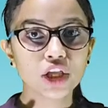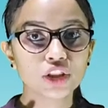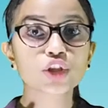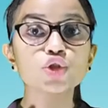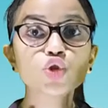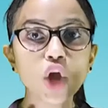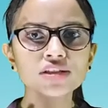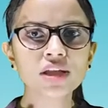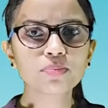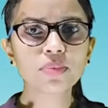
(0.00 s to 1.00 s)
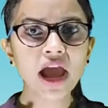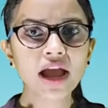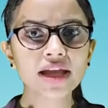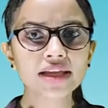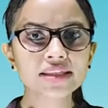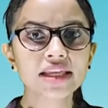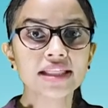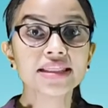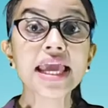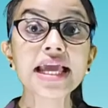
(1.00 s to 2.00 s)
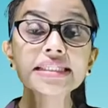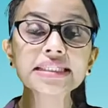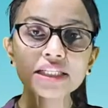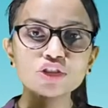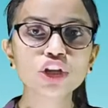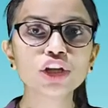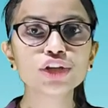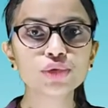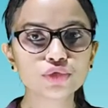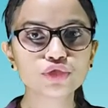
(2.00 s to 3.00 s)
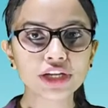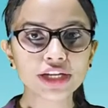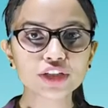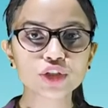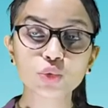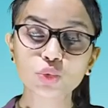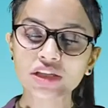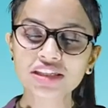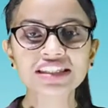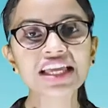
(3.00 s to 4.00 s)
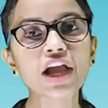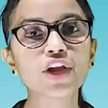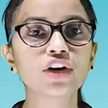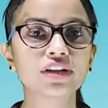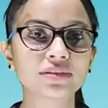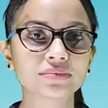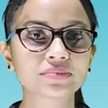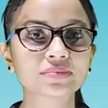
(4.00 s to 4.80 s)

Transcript: The stock supplies the essential nutrients to the scion.